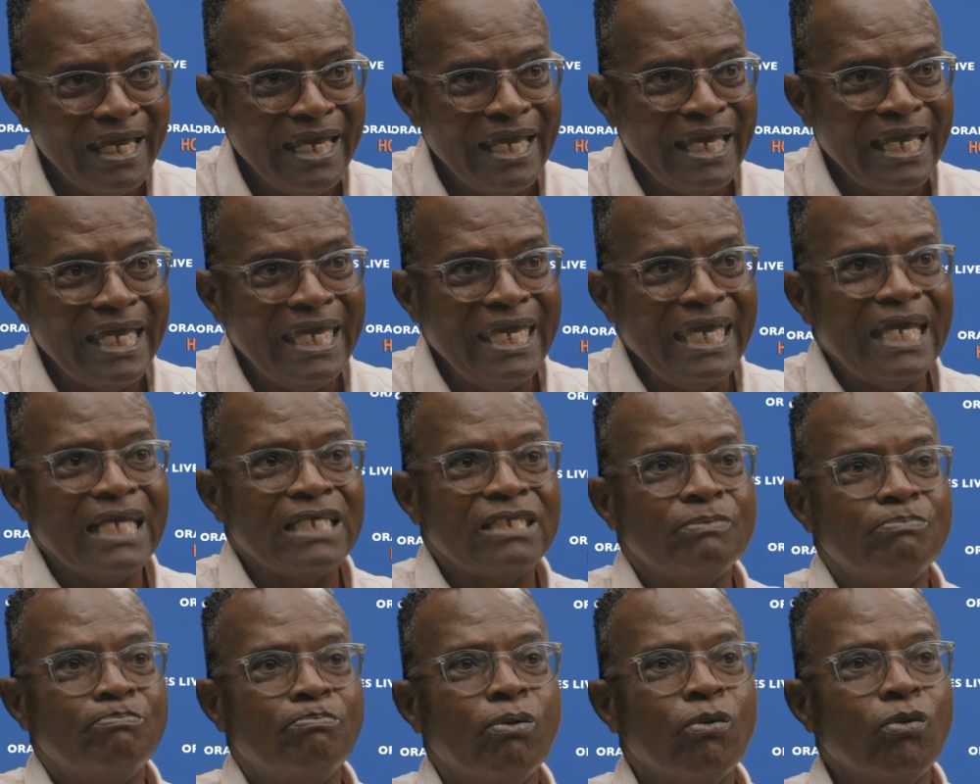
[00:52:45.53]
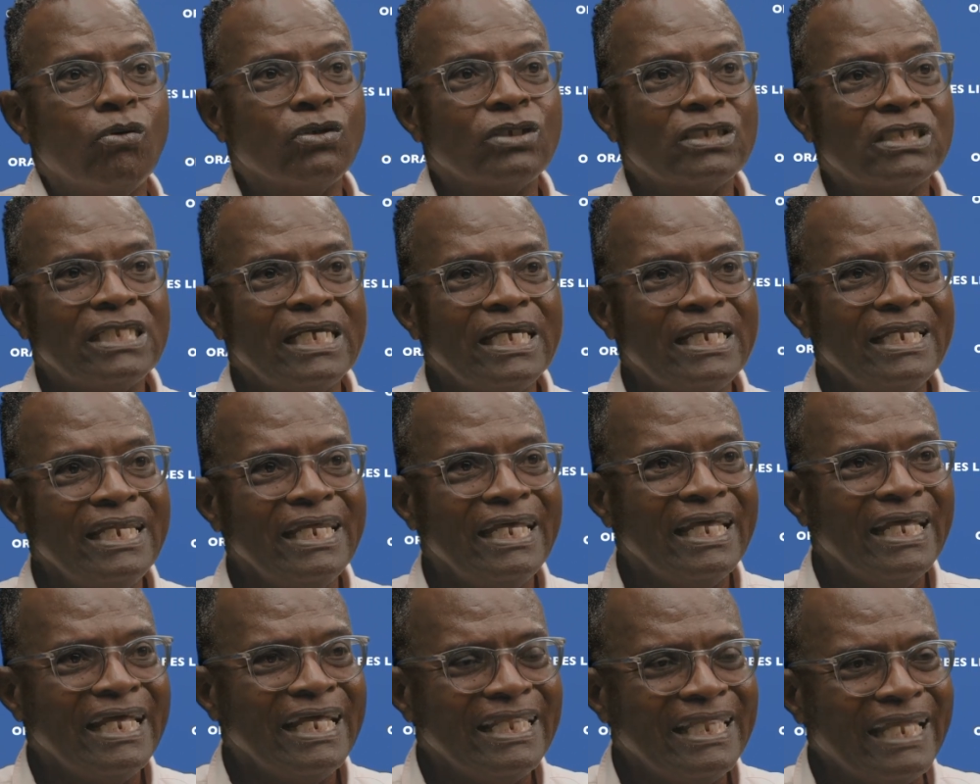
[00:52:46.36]
he is boasting
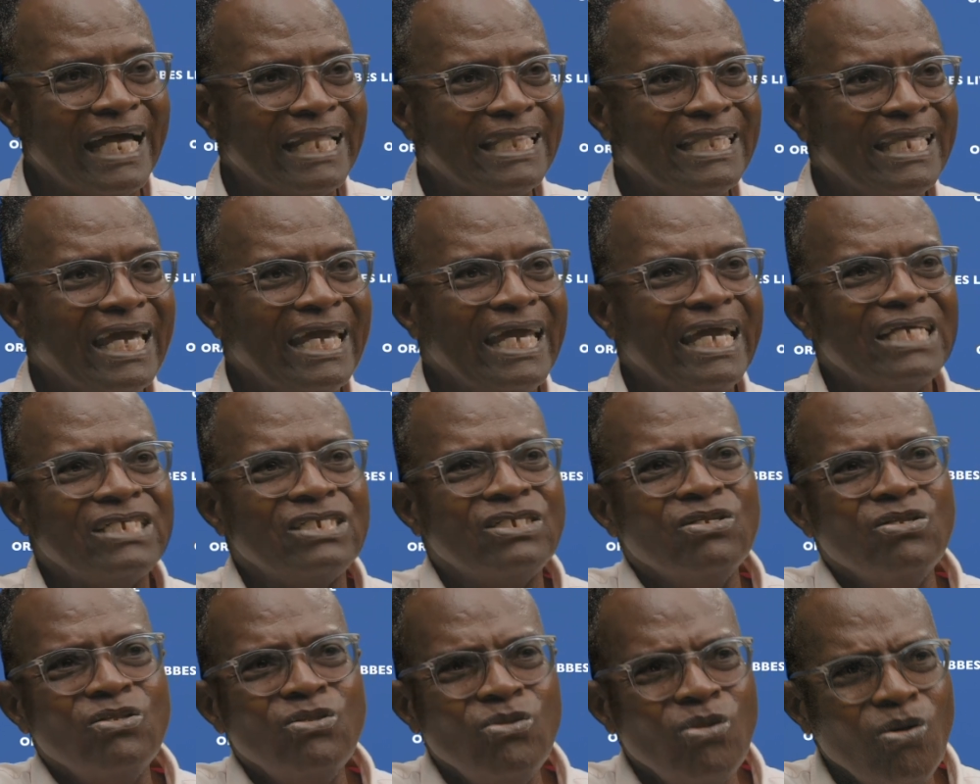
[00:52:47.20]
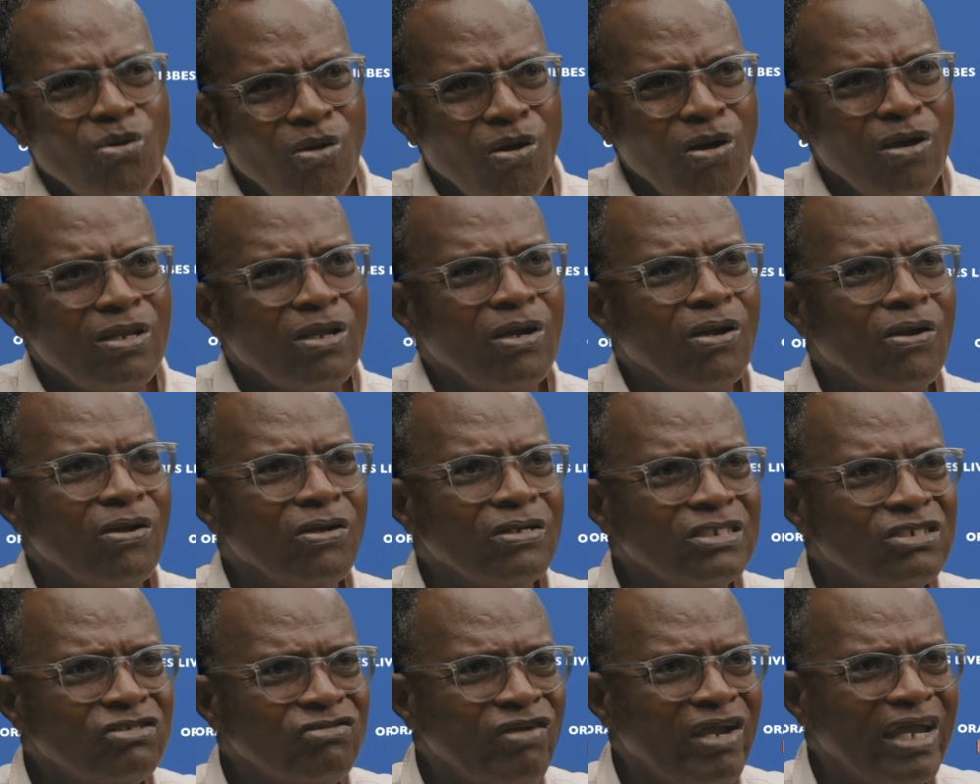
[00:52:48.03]
that there is no other
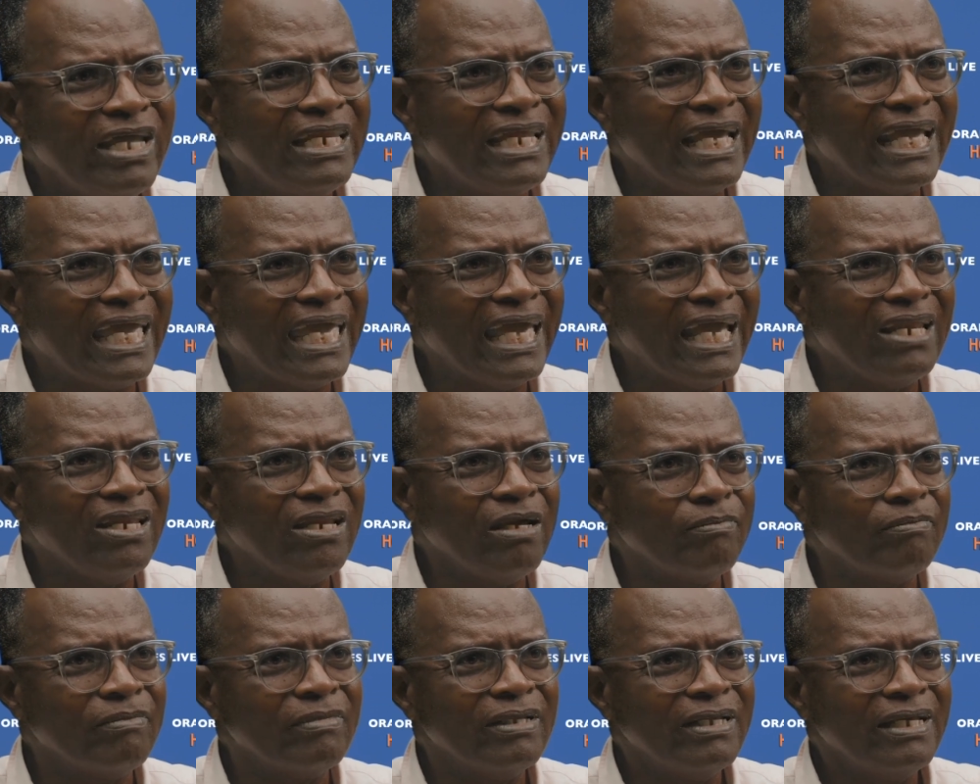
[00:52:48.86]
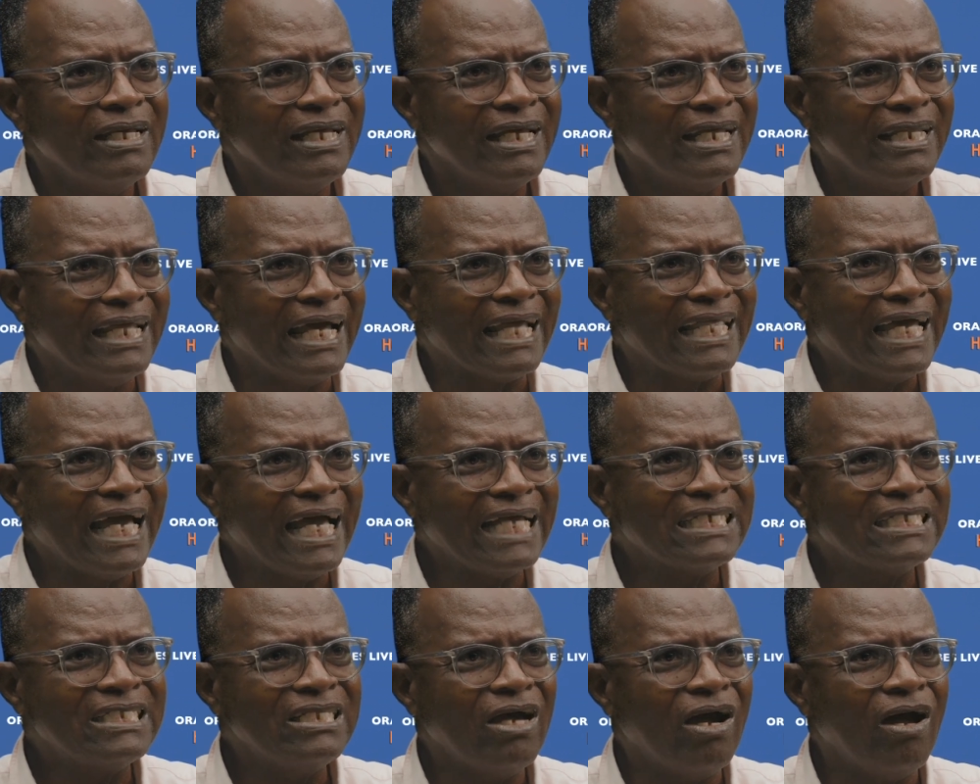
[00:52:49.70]
country in the kingdom that
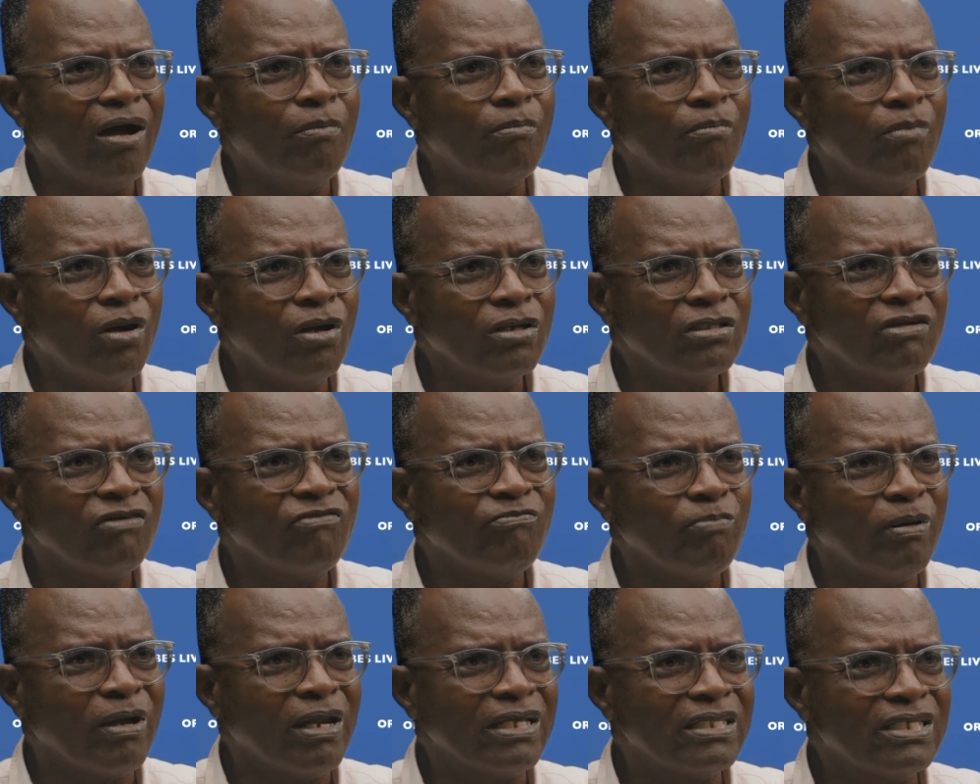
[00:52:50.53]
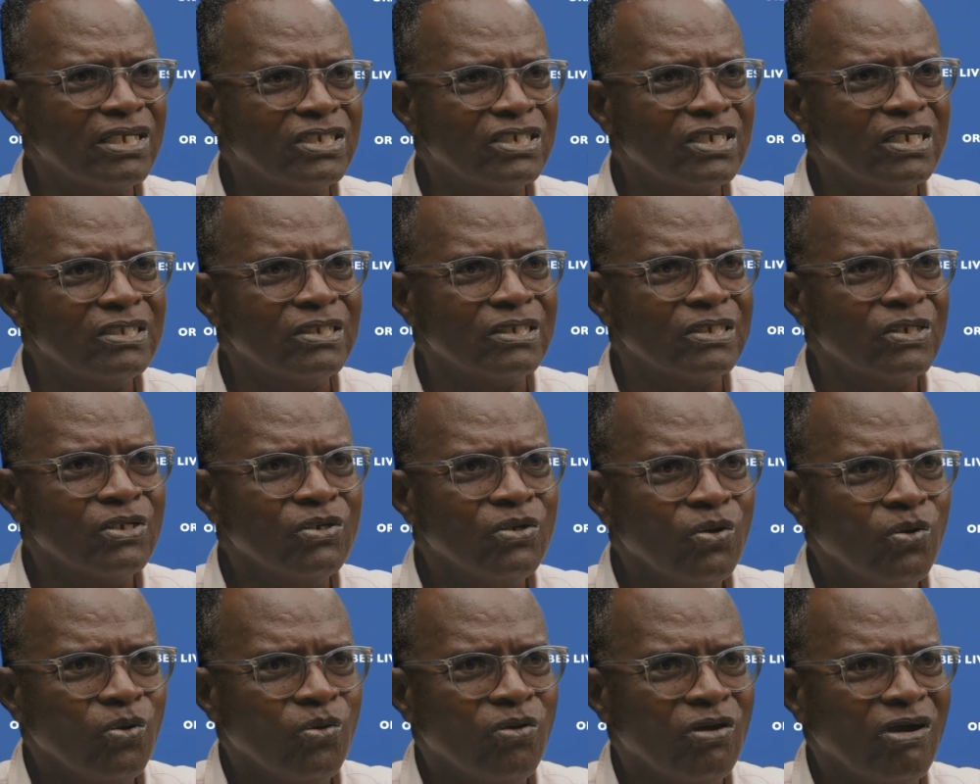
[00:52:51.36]
has the amount of politicians
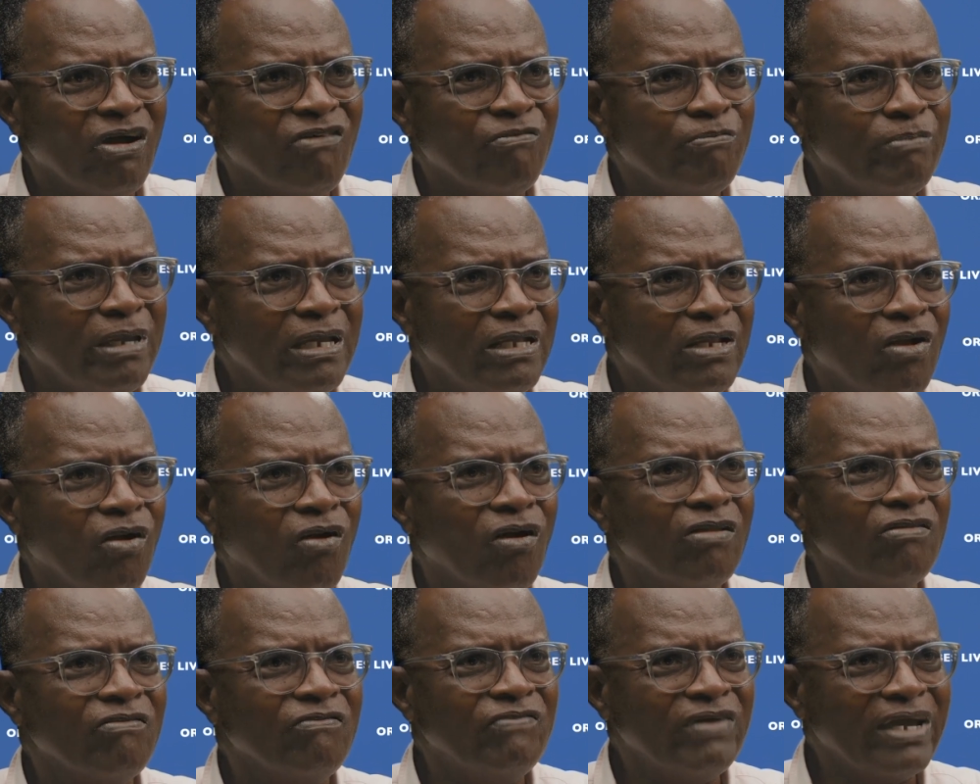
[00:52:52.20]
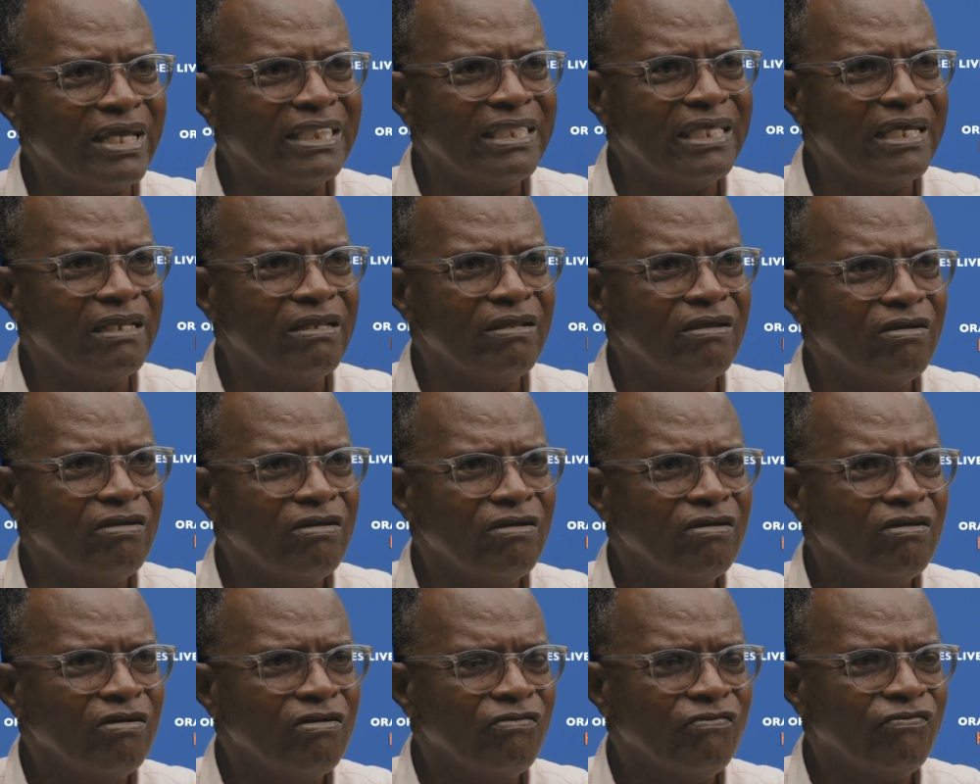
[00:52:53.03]
who have been convicted
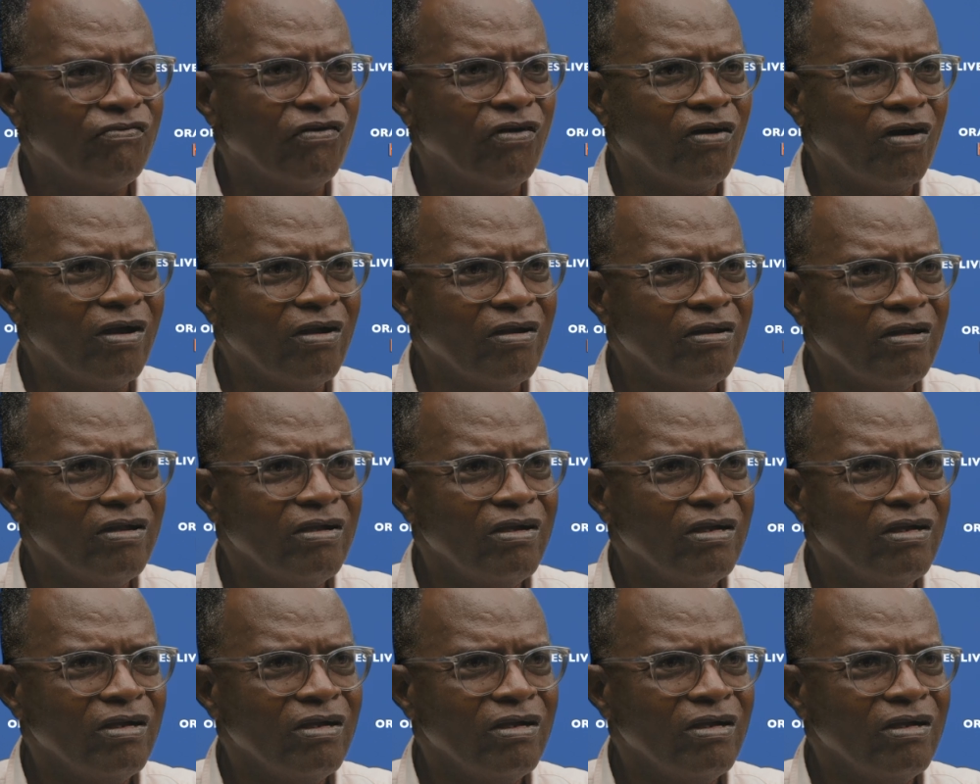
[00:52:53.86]
for